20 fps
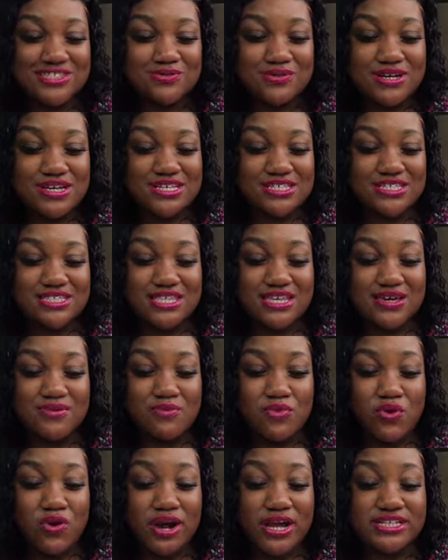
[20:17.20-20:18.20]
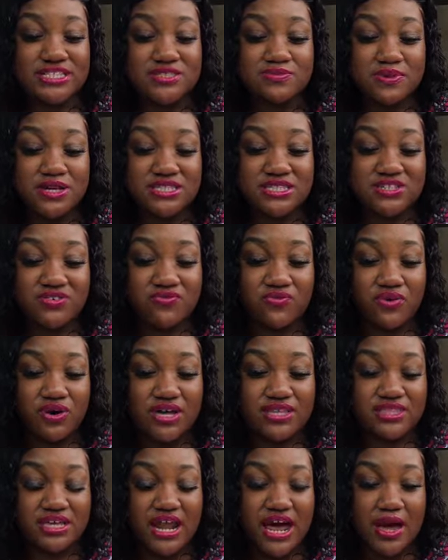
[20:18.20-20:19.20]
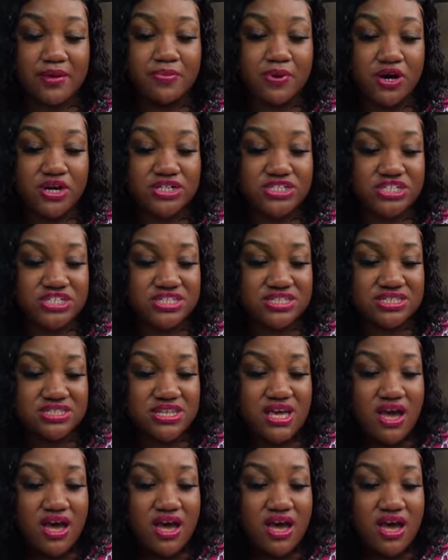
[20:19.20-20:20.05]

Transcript: was the more expensive one that I purchased.